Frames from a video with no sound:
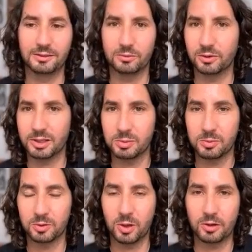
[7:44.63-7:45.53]
lets
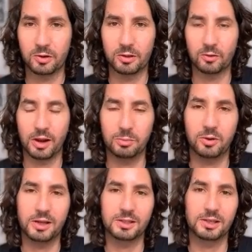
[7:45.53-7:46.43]
people know they're in the right
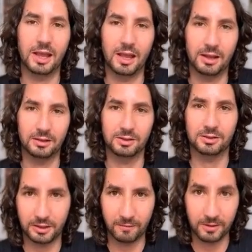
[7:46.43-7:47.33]
place and
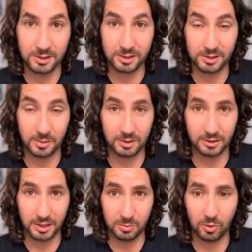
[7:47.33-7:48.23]
convinces them to
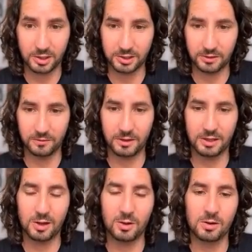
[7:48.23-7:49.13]
keep watching your
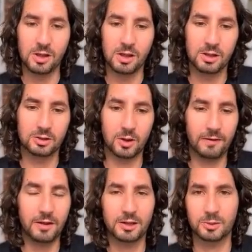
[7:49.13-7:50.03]
video. So I've
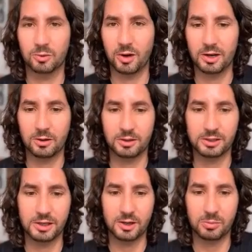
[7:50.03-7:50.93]
got some great hooks
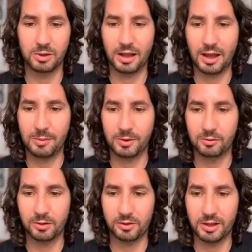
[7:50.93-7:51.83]
here, but I happen to
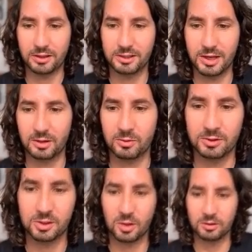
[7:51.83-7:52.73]
really like the second one,
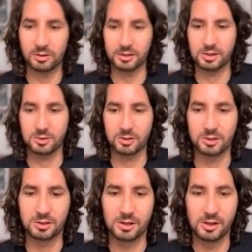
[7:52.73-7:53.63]
so I'll click choose.
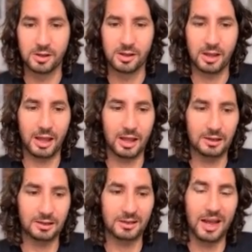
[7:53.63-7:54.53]

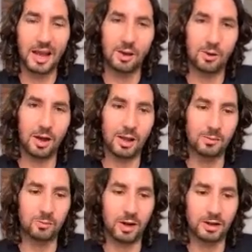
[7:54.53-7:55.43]
And now I
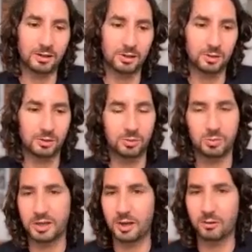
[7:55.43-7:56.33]
am ready to
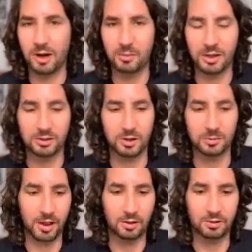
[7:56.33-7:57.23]
begin writing my script.
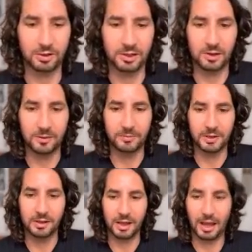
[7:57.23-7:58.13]
I'll click here,
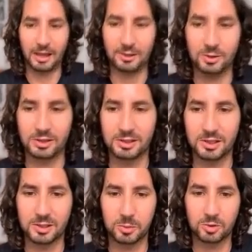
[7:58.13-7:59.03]
and you can see
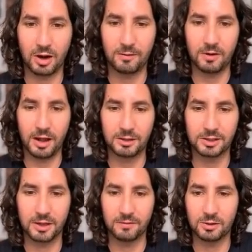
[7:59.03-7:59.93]
subscriber has given